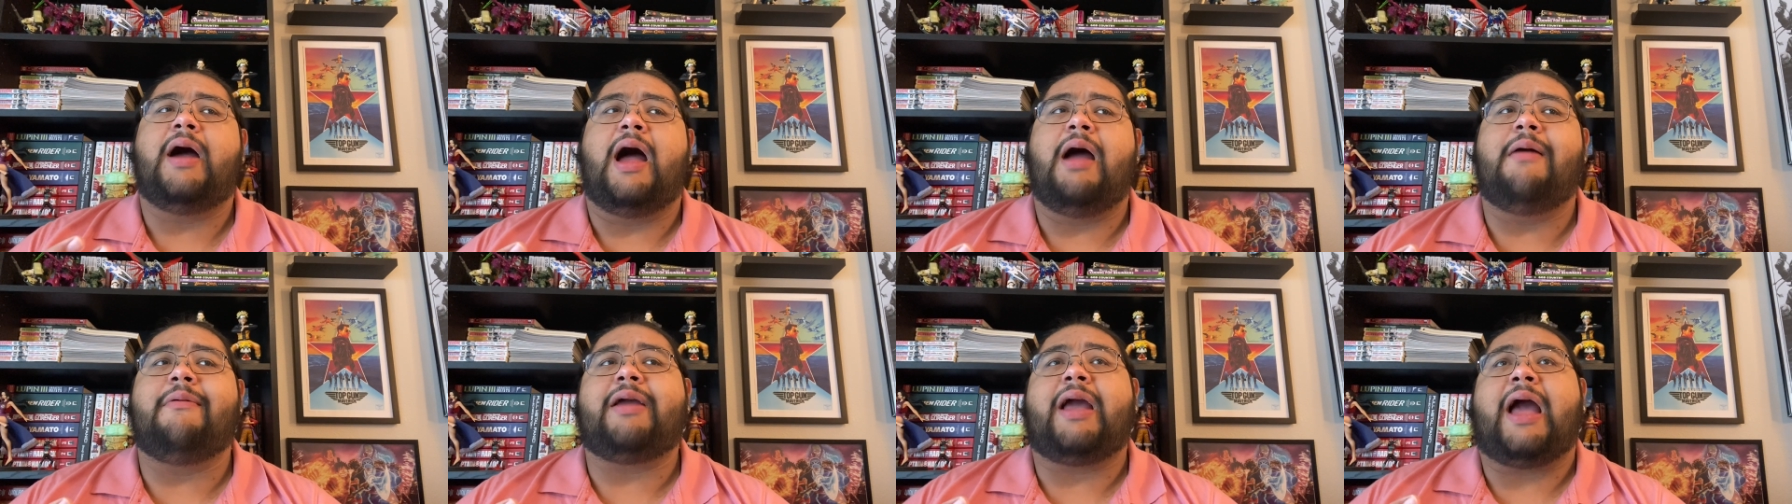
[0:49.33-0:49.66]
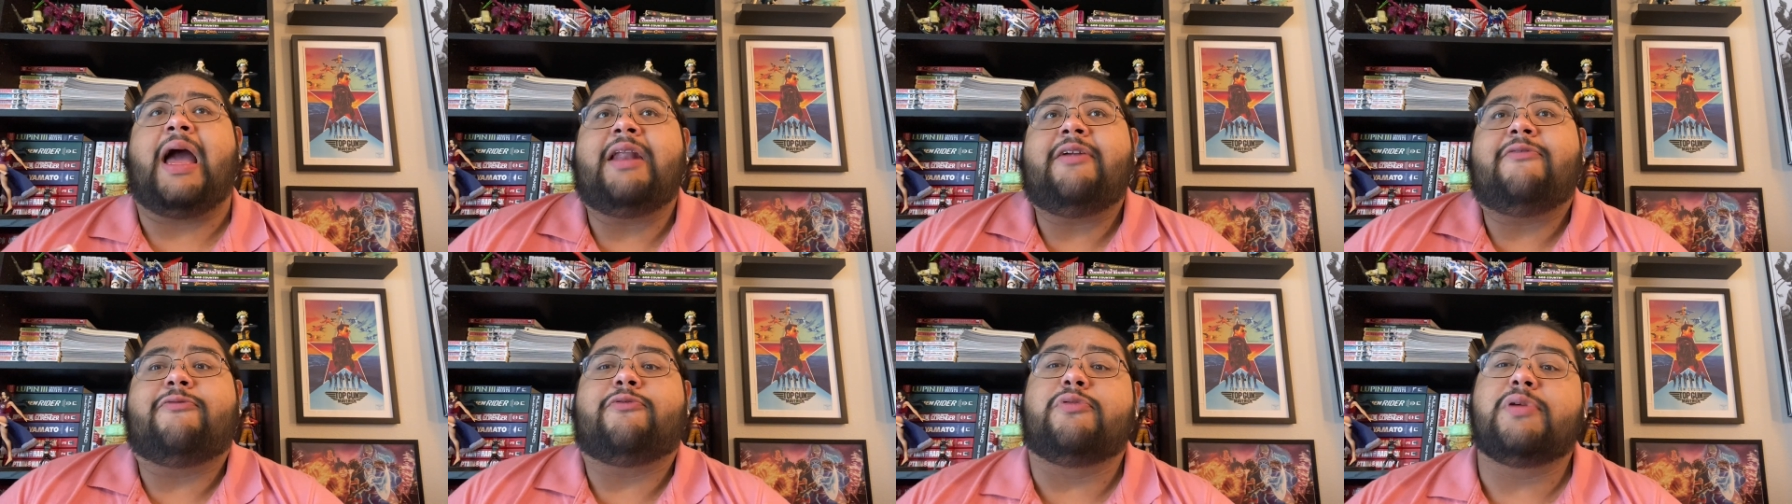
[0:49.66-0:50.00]
I'm
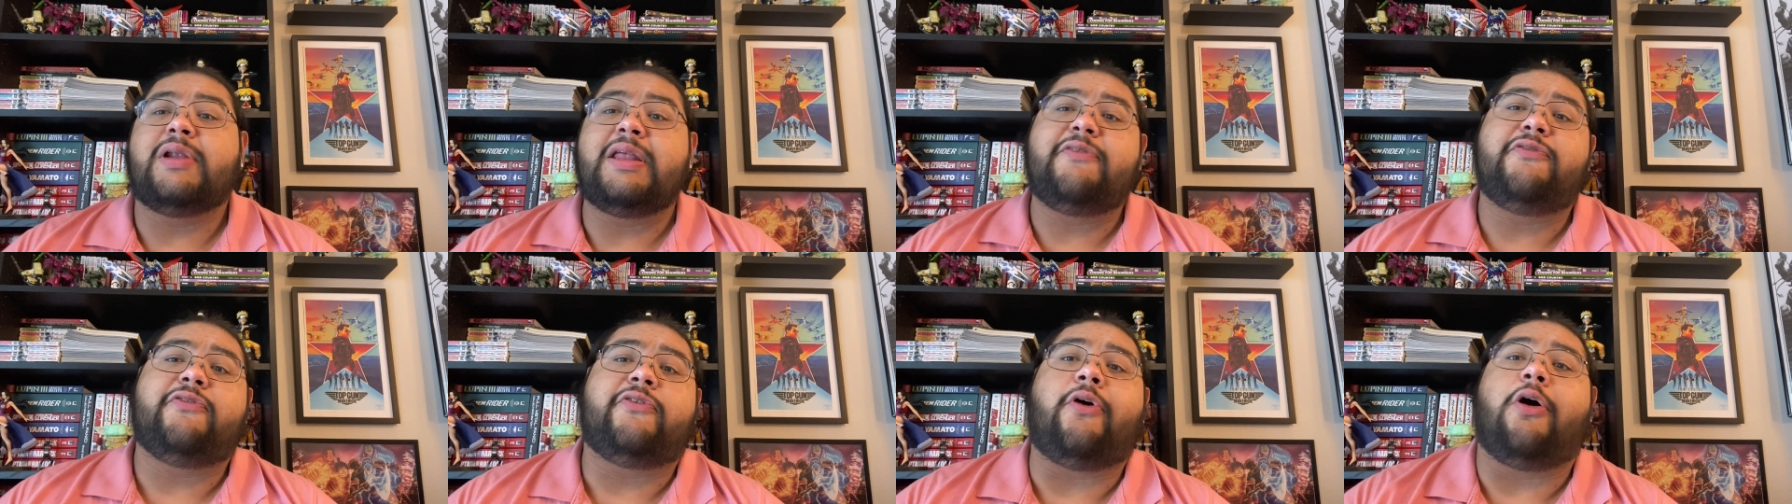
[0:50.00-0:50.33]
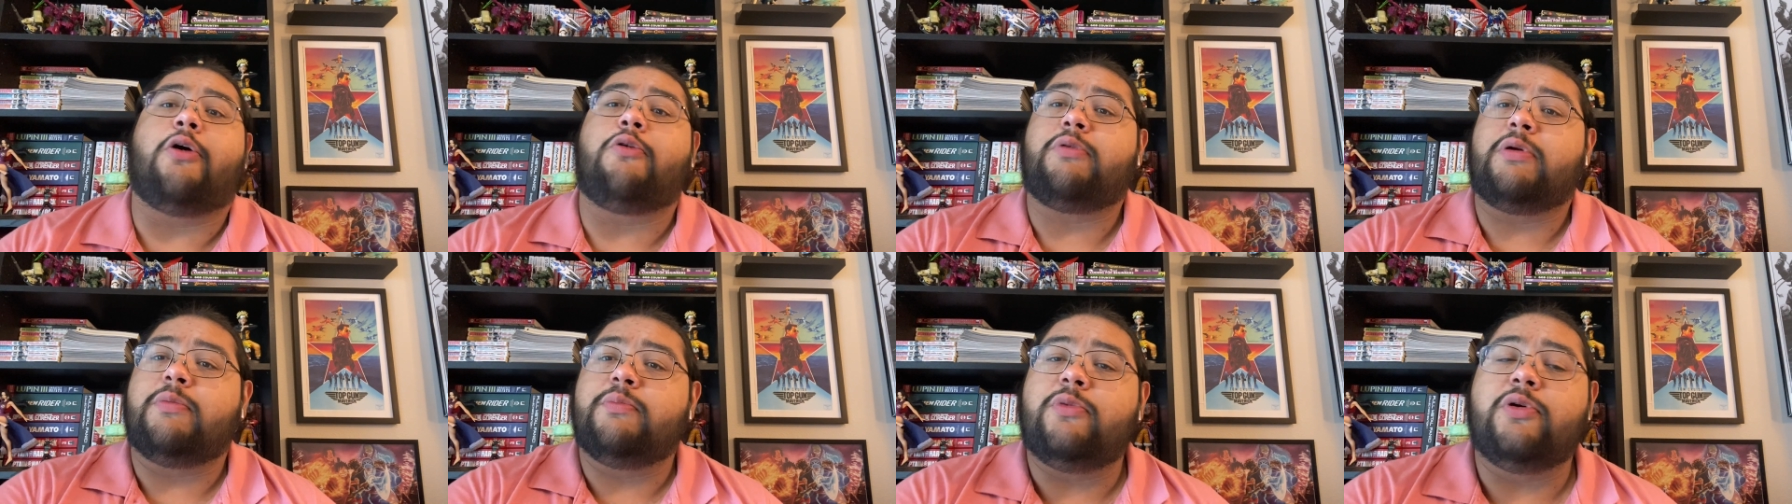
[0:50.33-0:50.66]
kind of really
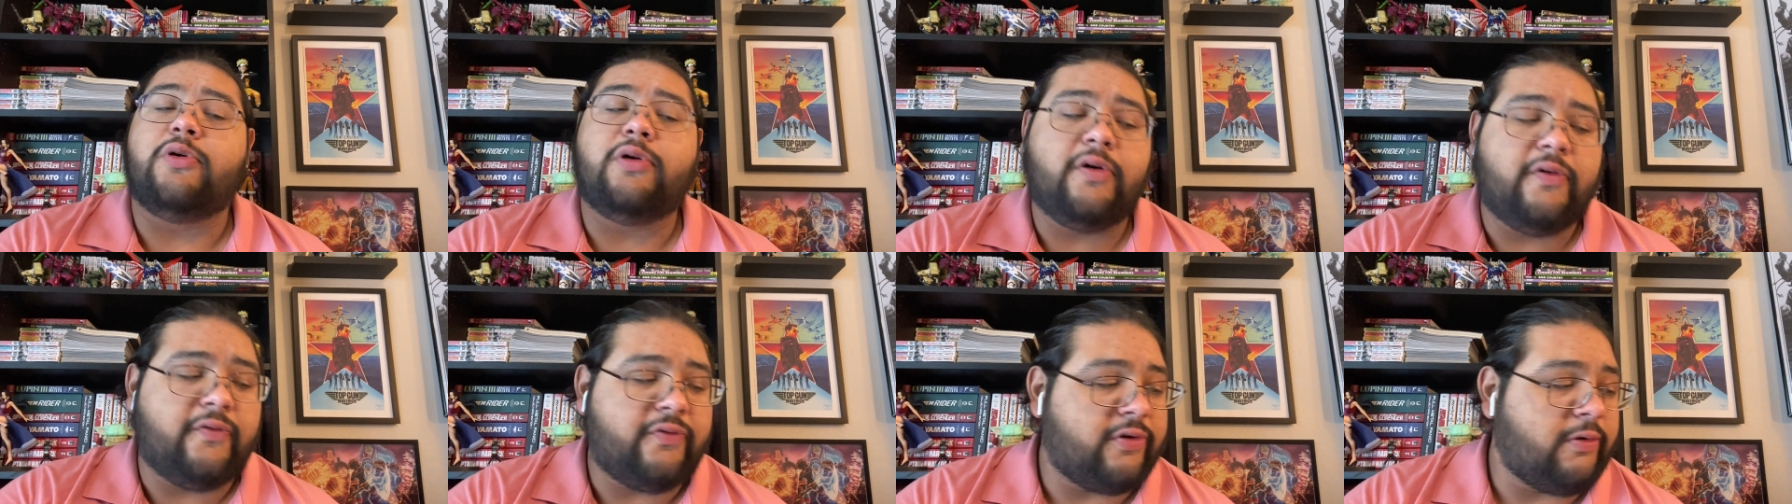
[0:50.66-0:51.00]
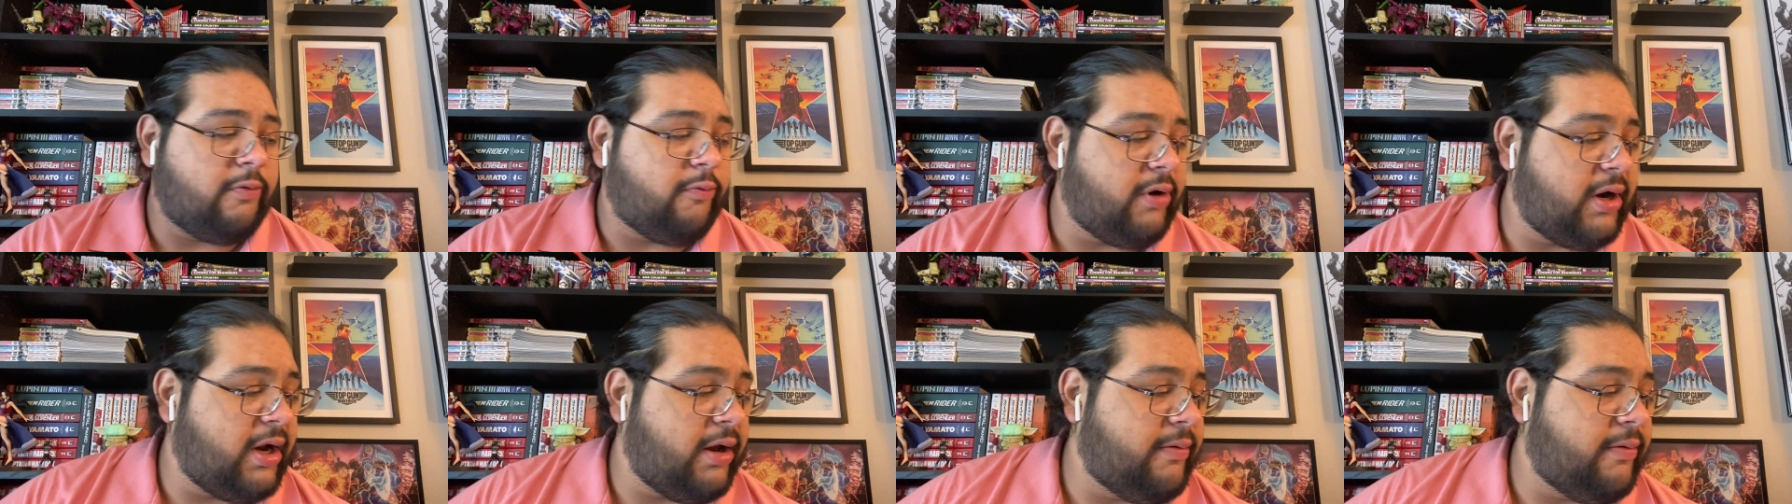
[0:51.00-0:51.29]
far removed from what,